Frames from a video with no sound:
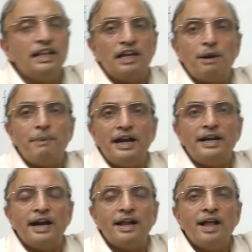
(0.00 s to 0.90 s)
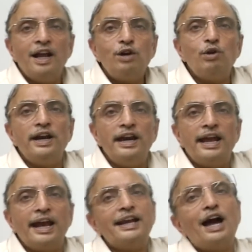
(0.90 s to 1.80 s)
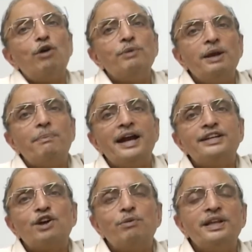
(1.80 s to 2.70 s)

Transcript: incremented to indicate how many bytes have